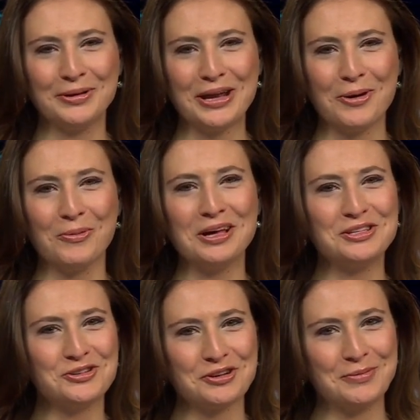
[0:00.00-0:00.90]
Now,
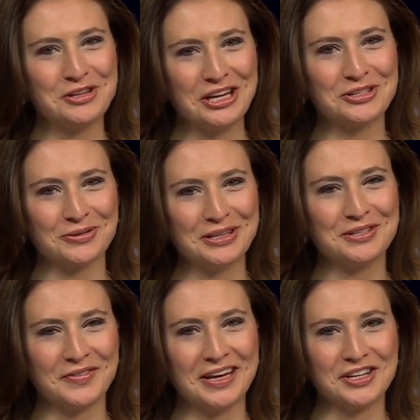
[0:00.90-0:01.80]
once Dream Chaser is
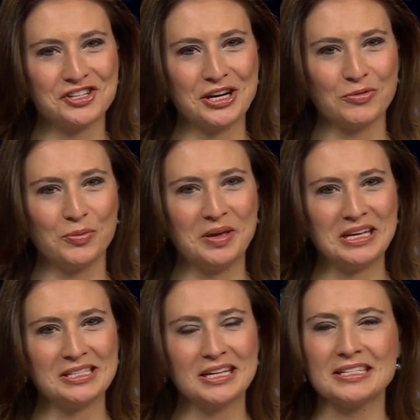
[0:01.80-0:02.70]
finished, it will be
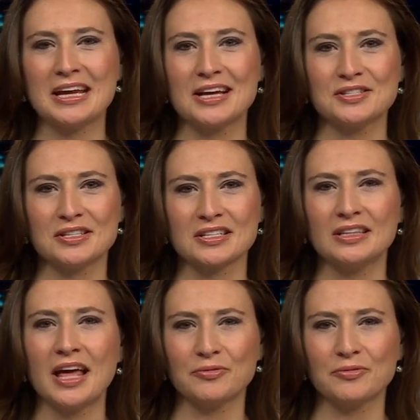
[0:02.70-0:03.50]
sent to NASA's Glenn